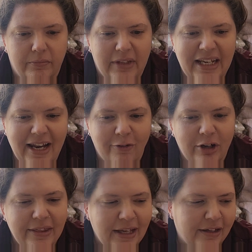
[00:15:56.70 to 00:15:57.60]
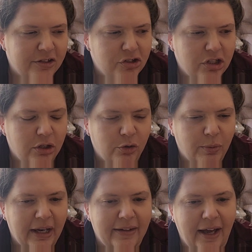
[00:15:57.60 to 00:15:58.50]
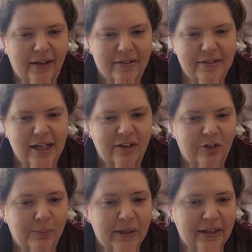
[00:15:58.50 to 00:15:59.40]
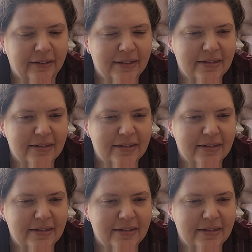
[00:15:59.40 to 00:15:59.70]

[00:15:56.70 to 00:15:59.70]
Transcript: everything is skewed by that. Instead of it being the